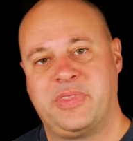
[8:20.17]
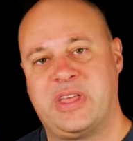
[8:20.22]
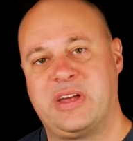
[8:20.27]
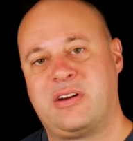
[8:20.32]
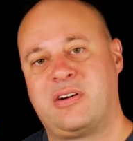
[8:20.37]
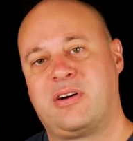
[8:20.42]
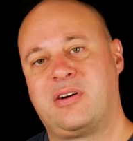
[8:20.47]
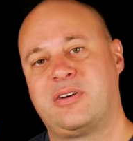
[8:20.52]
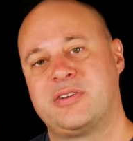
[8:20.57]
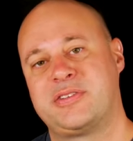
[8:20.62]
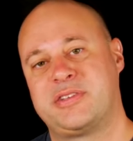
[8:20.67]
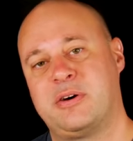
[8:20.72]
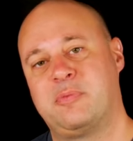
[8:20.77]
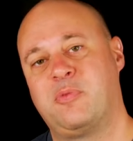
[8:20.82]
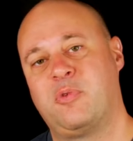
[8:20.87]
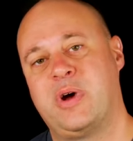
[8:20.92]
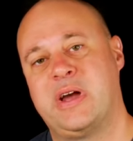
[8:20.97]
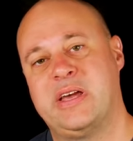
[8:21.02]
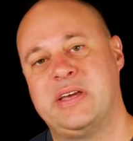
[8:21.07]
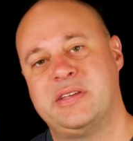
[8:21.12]
there are
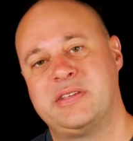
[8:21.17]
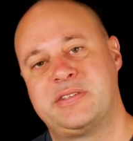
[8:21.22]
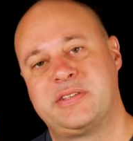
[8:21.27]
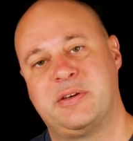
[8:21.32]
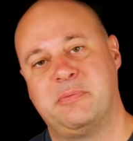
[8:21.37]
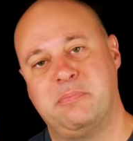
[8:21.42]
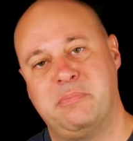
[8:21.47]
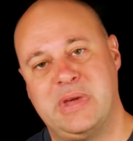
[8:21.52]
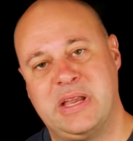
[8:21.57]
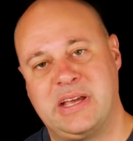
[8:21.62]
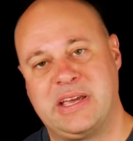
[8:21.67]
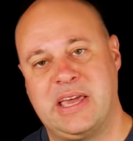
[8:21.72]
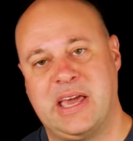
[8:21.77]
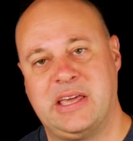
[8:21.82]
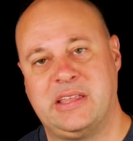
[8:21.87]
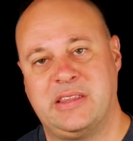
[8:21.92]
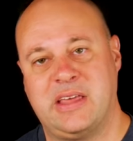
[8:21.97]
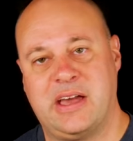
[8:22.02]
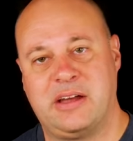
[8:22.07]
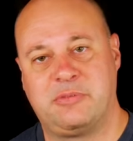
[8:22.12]
some ways to
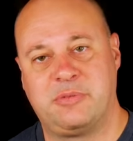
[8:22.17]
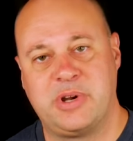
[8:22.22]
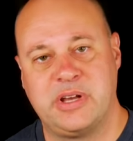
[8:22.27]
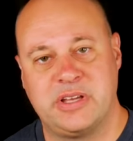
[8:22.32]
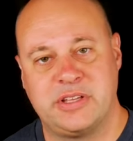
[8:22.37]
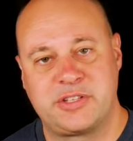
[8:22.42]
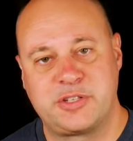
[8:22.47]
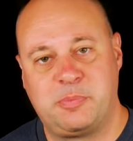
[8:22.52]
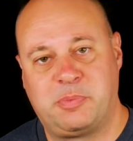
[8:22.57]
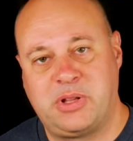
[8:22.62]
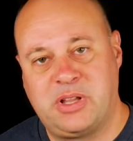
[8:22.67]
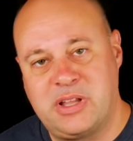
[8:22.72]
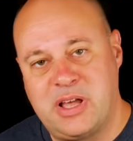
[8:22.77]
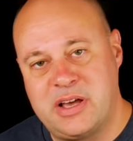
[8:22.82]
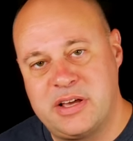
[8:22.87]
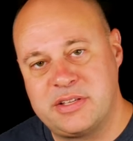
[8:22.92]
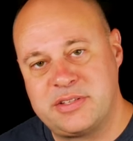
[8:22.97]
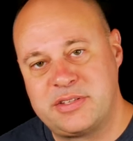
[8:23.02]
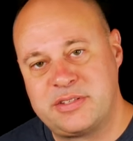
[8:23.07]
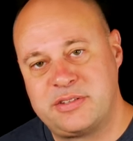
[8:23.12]
mitigate that risk.
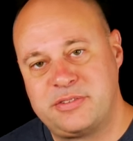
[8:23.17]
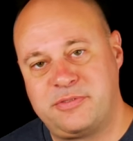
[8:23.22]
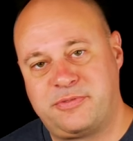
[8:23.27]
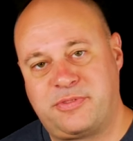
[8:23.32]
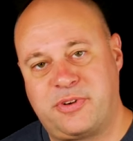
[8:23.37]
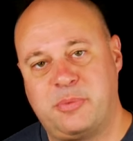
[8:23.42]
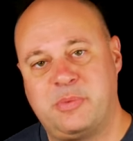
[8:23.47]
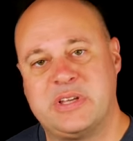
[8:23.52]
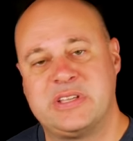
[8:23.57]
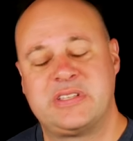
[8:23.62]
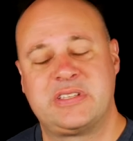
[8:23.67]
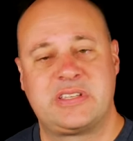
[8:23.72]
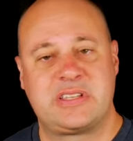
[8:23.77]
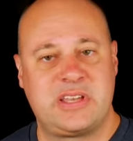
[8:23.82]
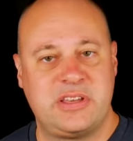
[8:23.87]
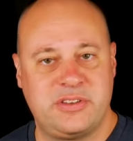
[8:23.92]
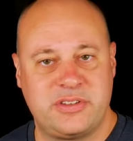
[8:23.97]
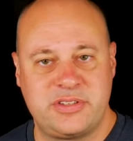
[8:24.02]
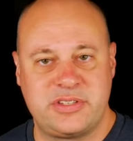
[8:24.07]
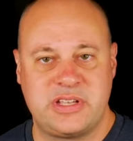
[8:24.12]
Plus, from a
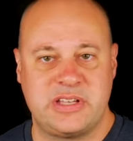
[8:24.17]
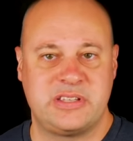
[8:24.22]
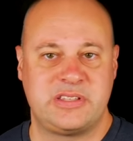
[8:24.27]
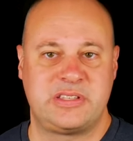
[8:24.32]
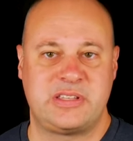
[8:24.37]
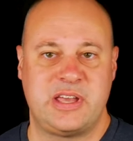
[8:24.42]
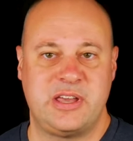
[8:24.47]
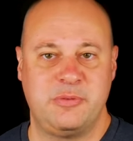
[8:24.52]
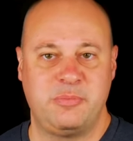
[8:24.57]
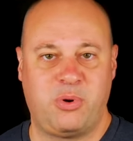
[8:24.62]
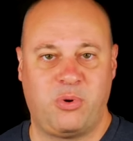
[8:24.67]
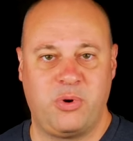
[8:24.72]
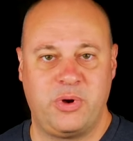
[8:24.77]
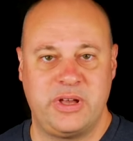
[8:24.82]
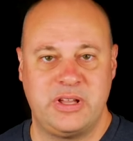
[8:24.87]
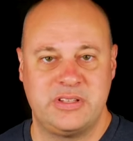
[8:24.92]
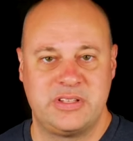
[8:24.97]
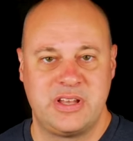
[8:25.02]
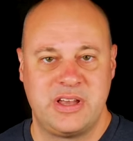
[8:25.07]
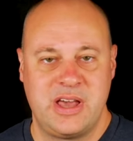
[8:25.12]
skill set
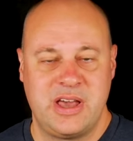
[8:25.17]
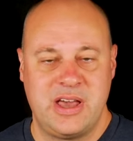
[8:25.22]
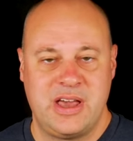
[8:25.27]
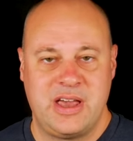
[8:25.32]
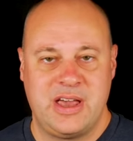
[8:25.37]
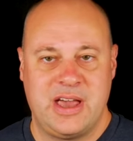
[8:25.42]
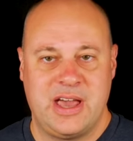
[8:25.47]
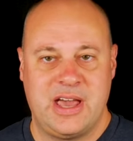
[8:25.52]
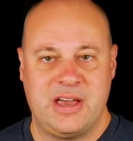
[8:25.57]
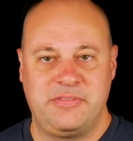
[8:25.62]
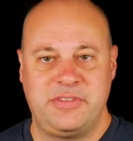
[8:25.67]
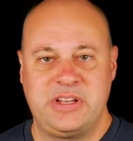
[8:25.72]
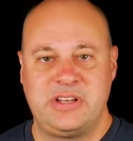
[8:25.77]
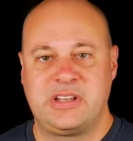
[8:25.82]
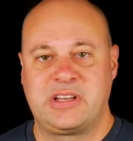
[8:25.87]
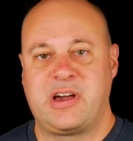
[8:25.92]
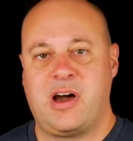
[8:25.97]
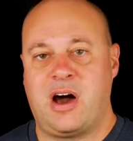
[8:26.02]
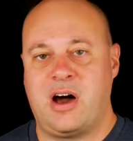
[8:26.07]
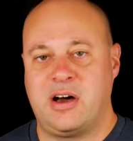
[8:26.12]
standpoint,
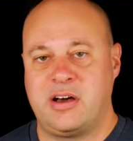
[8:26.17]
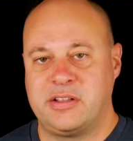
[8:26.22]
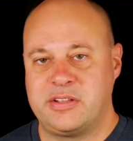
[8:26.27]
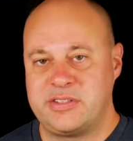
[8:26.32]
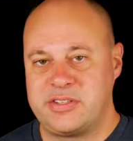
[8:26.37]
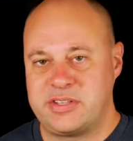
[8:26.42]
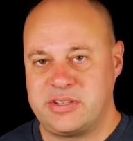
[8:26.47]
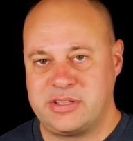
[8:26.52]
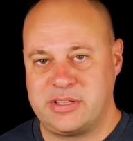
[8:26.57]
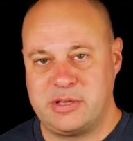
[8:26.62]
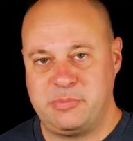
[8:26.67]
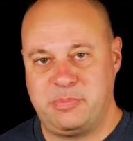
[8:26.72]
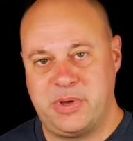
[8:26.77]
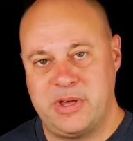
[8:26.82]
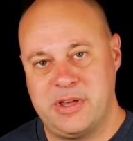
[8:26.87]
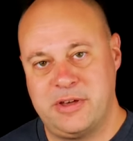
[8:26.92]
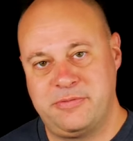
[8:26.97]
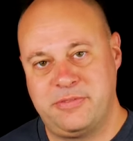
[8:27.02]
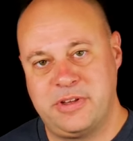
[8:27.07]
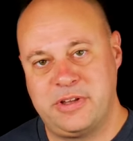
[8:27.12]
having to constantly
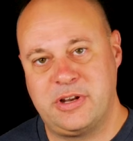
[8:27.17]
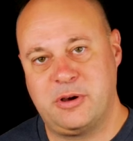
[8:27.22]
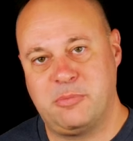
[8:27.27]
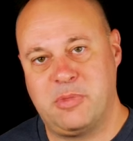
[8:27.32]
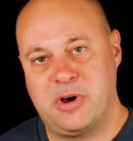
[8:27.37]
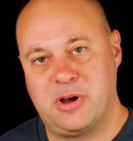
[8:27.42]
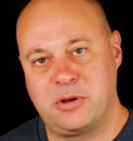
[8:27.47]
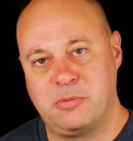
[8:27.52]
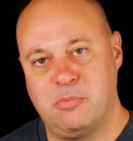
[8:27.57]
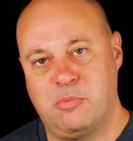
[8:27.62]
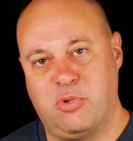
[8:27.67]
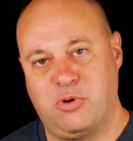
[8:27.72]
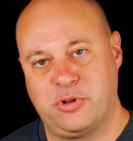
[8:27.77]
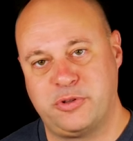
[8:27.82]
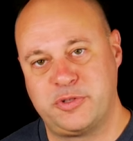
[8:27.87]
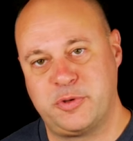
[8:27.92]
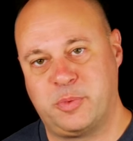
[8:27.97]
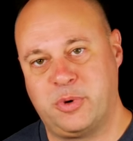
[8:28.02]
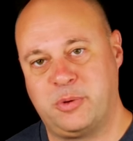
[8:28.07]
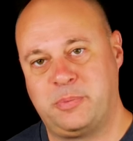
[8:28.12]
pivot among
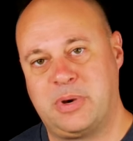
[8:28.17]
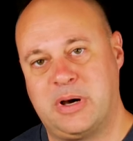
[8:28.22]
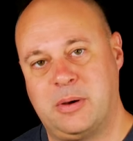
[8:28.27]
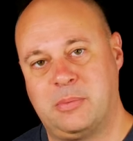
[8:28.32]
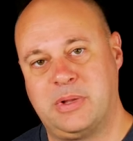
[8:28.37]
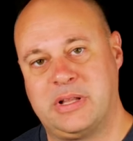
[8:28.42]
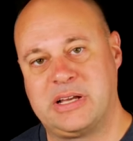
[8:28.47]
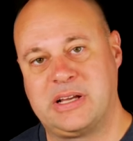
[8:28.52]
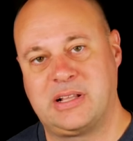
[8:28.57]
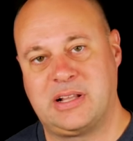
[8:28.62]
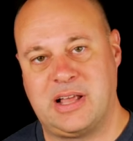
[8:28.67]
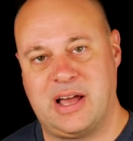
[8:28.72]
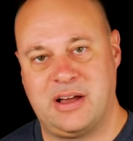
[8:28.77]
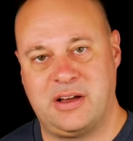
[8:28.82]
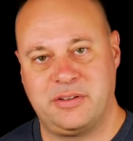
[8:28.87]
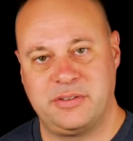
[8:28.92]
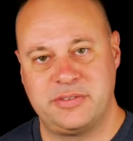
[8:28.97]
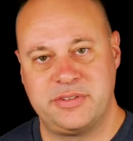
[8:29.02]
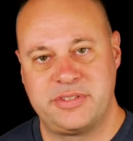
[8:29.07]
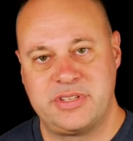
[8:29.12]
multiple public
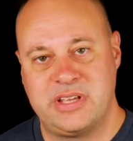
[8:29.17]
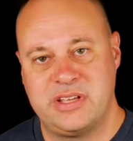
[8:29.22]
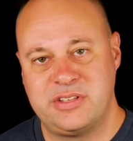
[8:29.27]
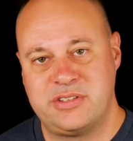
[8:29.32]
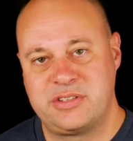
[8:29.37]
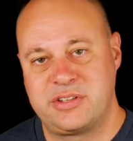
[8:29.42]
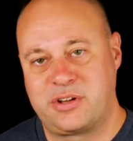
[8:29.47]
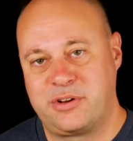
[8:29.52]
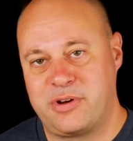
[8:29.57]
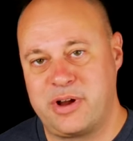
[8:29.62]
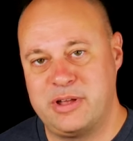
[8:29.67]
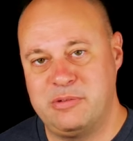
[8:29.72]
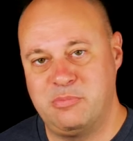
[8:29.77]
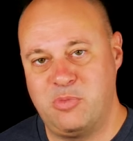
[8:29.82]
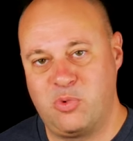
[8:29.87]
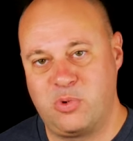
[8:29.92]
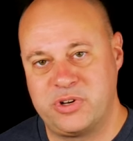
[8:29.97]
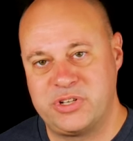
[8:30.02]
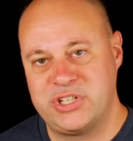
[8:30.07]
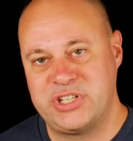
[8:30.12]
clouds tends to create
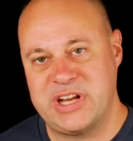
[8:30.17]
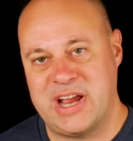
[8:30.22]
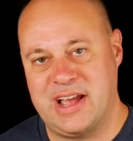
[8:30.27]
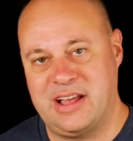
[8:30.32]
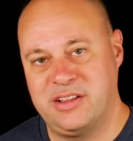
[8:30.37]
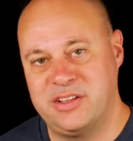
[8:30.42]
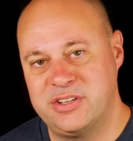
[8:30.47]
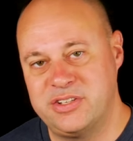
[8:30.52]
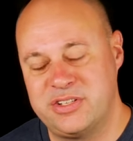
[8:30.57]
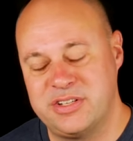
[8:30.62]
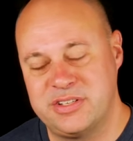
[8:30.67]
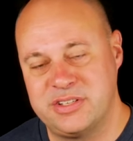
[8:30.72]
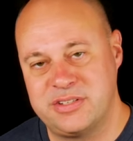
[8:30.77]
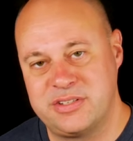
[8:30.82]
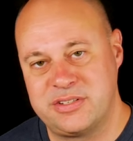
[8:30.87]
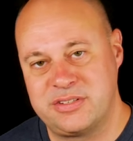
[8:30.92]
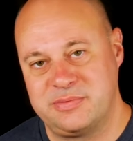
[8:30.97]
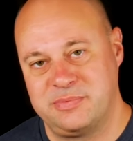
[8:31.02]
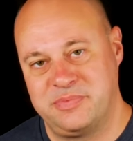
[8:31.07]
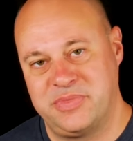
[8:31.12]
more
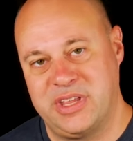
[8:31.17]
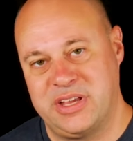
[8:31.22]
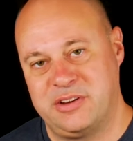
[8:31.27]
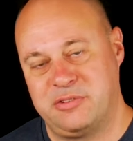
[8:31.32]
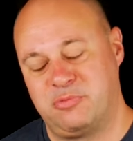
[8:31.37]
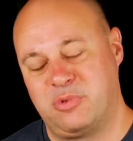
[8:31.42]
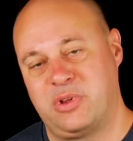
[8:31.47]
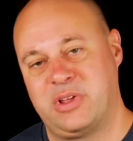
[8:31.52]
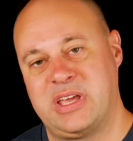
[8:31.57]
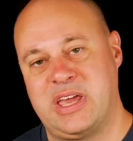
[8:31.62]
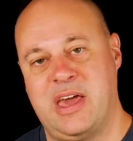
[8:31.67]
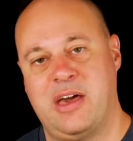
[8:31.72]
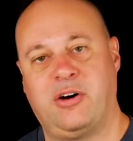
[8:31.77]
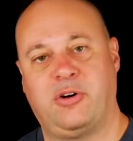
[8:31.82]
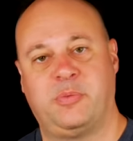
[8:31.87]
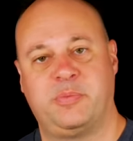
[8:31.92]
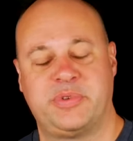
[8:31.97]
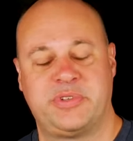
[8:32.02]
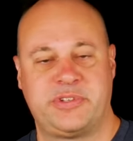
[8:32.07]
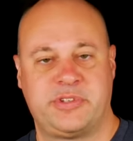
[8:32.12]
challenges than it really
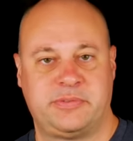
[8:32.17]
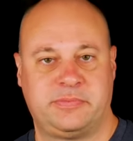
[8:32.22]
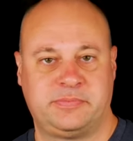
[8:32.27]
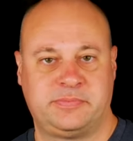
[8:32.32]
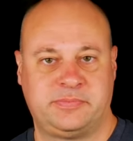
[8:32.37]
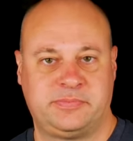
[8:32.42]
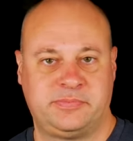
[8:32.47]
helps.